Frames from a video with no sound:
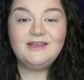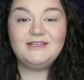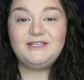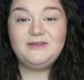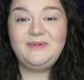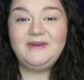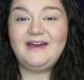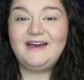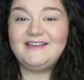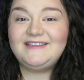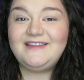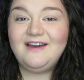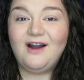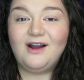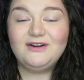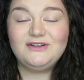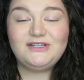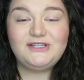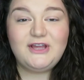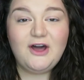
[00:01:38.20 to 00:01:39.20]
So because there
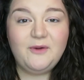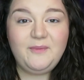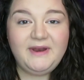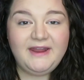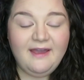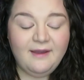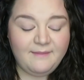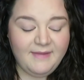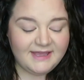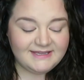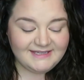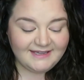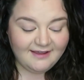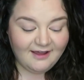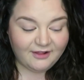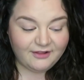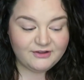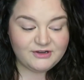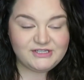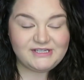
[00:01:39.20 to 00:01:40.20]
are so many amazing
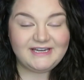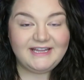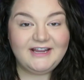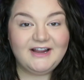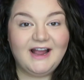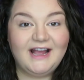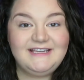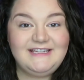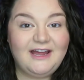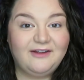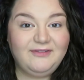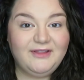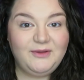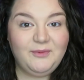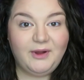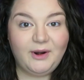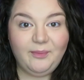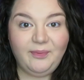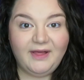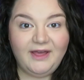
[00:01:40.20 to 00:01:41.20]
colors in here, I definitely
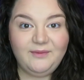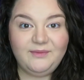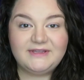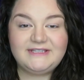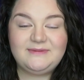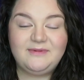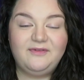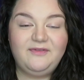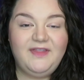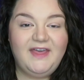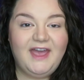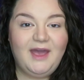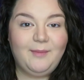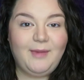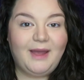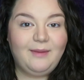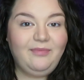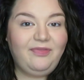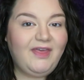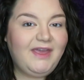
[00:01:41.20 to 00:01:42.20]
want to play with some of them.
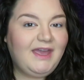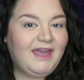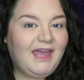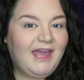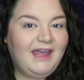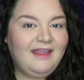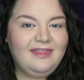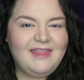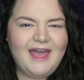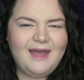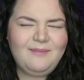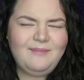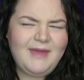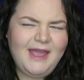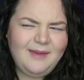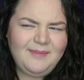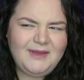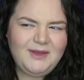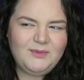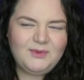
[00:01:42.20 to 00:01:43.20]
I'm thinking that
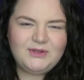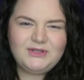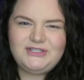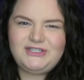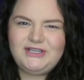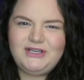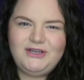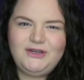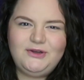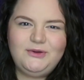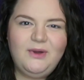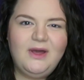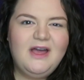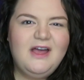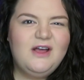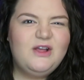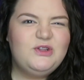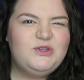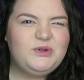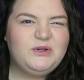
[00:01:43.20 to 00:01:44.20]
maybe we'll do
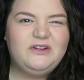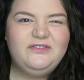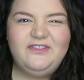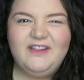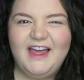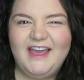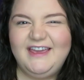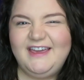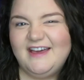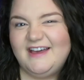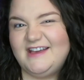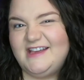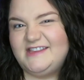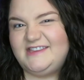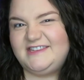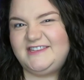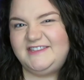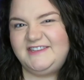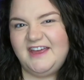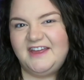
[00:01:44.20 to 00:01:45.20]
sort of like a
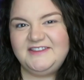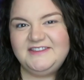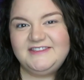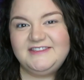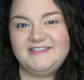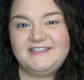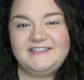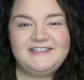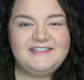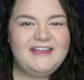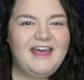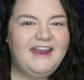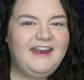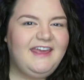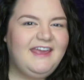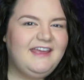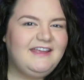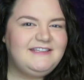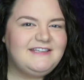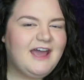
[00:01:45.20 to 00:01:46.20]

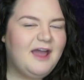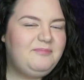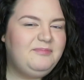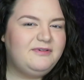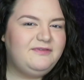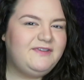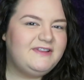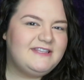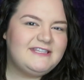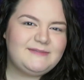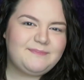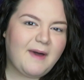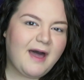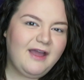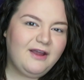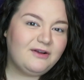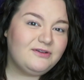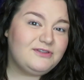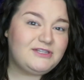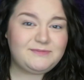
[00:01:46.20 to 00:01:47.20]
sunset-y type of
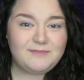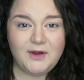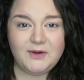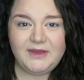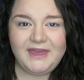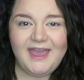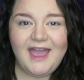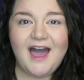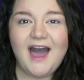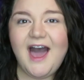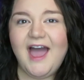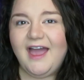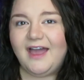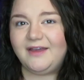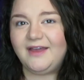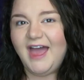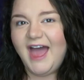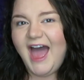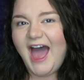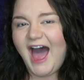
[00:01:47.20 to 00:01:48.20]
inspired smoky
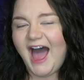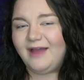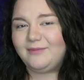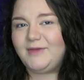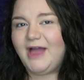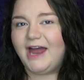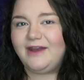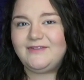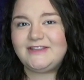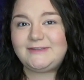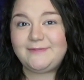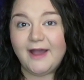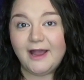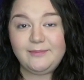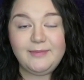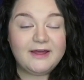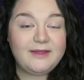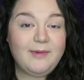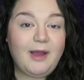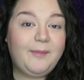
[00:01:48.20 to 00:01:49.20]
eye. I'm kind of inspired
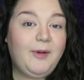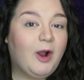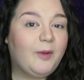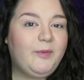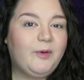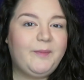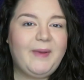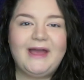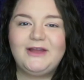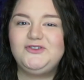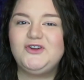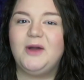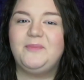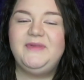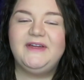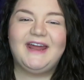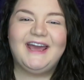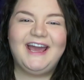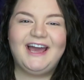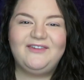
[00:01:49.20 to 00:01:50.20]
by my purple backdrop
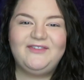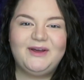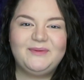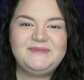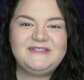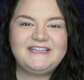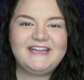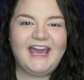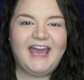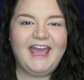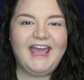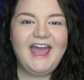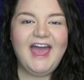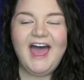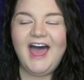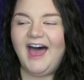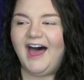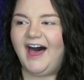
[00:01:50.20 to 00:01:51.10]
that I have up today.